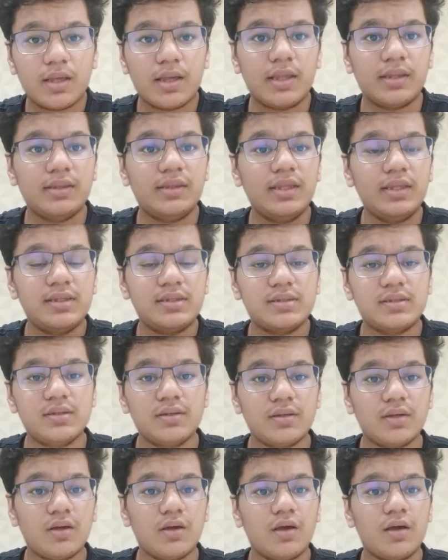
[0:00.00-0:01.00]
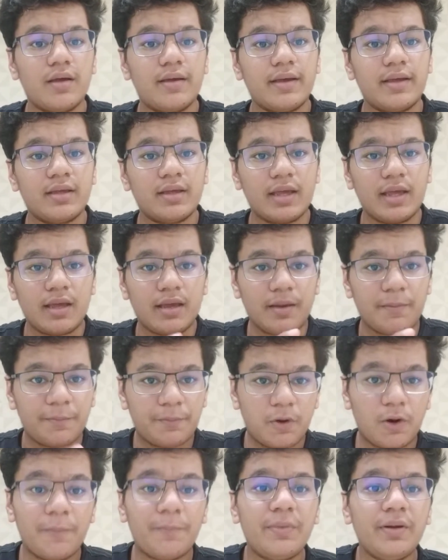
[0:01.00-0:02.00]
This
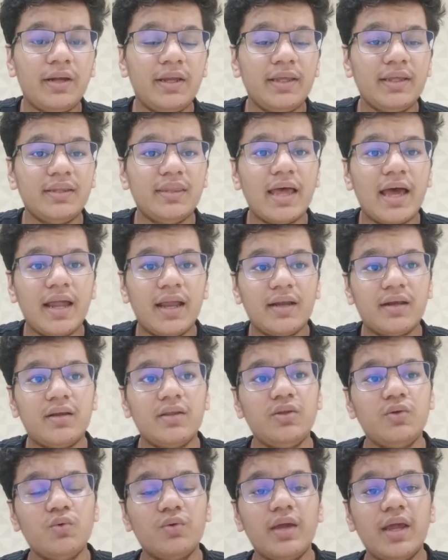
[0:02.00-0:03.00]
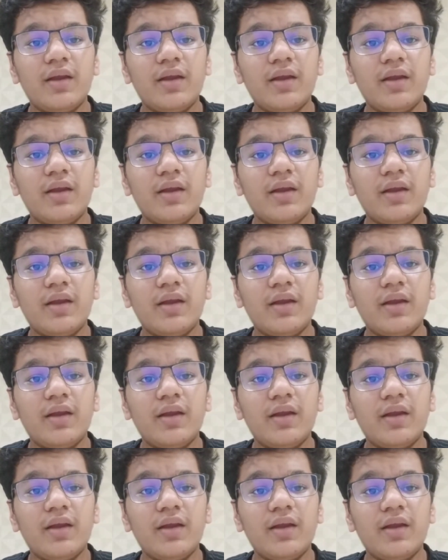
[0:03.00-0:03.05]
property that you